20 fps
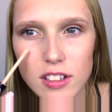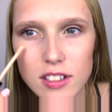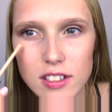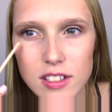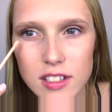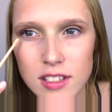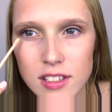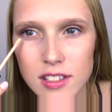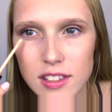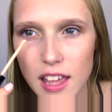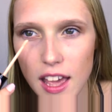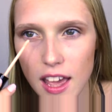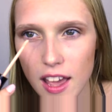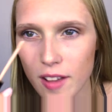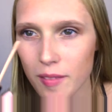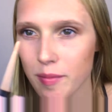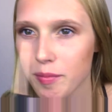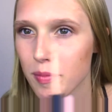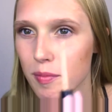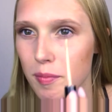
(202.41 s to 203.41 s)
just
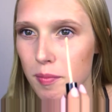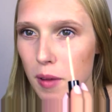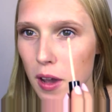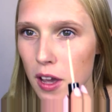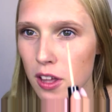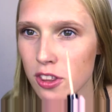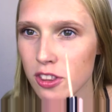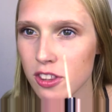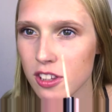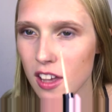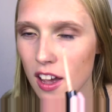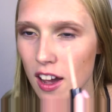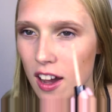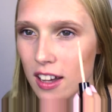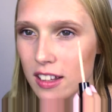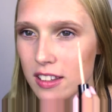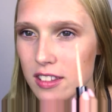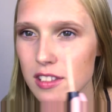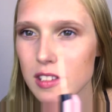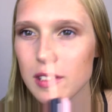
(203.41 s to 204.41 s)
there, both
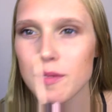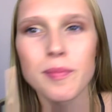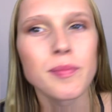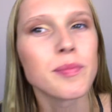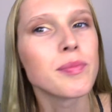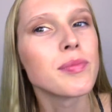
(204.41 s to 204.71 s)
sides.